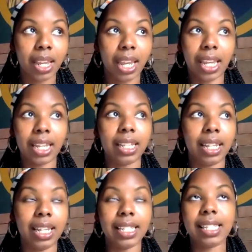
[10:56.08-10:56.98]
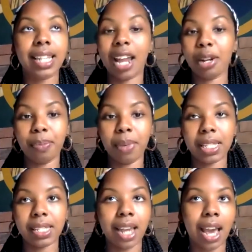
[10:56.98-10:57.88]
it's not
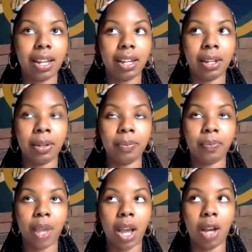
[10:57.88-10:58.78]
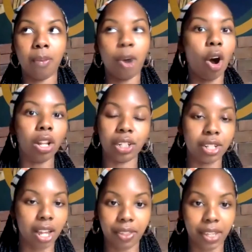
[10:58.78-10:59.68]
a all or
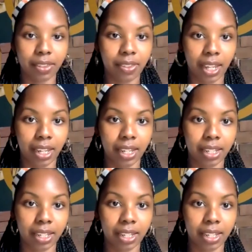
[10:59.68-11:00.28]
nothing thing